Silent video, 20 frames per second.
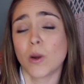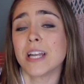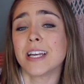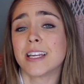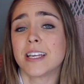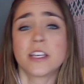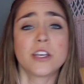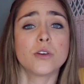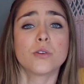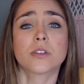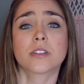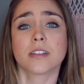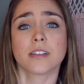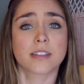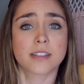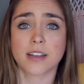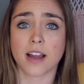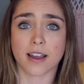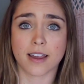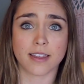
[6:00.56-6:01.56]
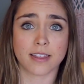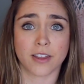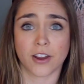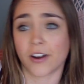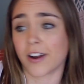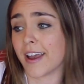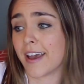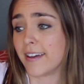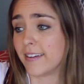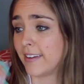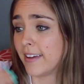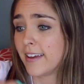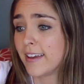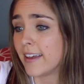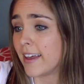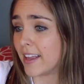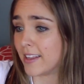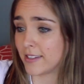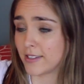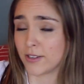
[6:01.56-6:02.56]
Whitney Houston stuck in their head,
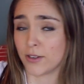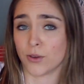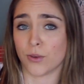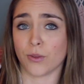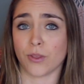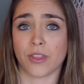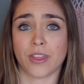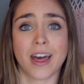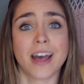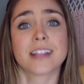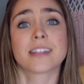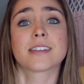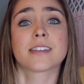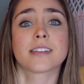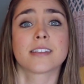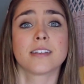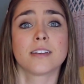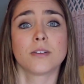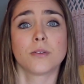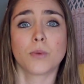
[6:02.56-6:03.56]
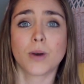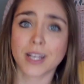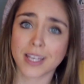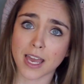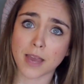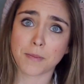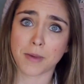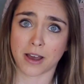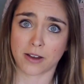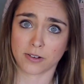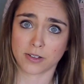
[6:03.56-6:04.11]
and so that's what came out.